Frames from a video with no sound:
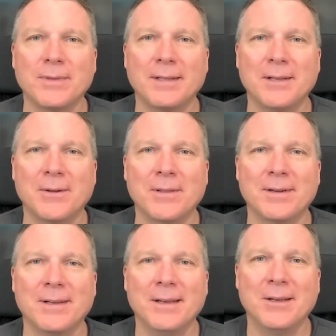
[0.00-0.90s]

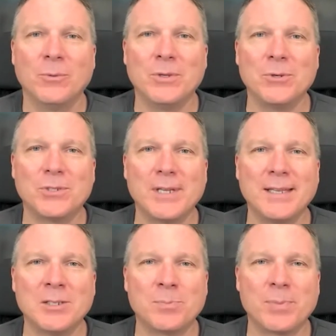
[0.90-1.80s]
That when you see
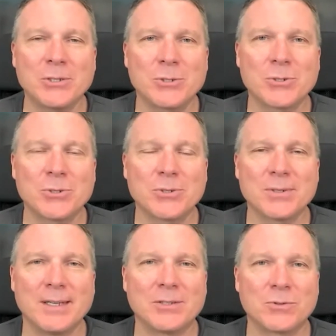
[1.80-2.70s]
these pictures,
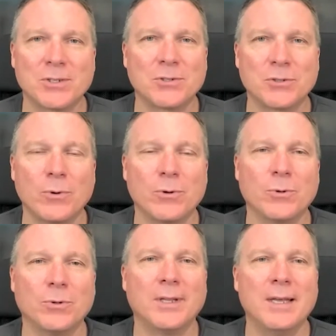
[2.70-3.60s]
it's just so
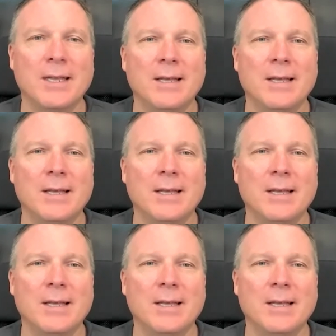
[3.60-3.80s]
cool.